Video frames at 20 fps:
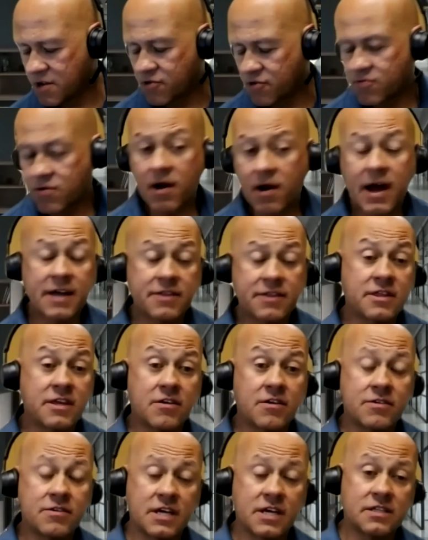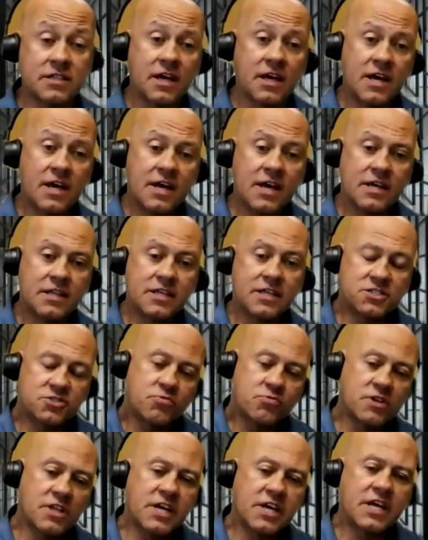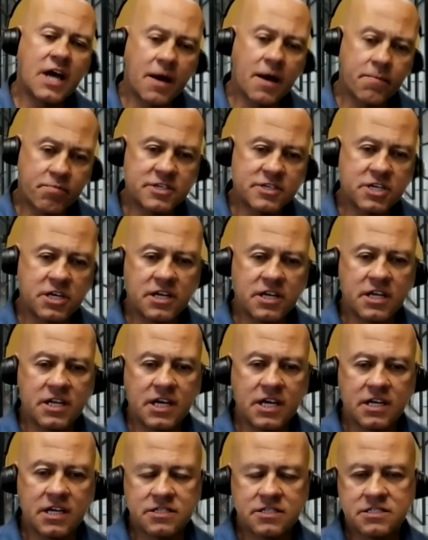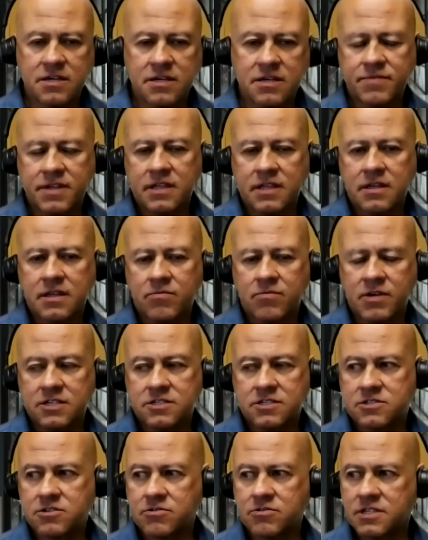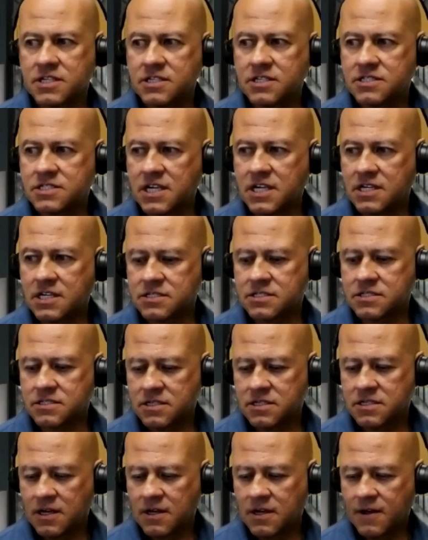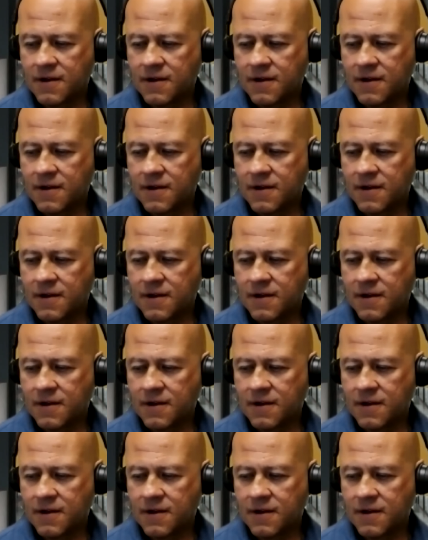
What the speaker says: throw out there, that's really an opportunity and something that we certainly see as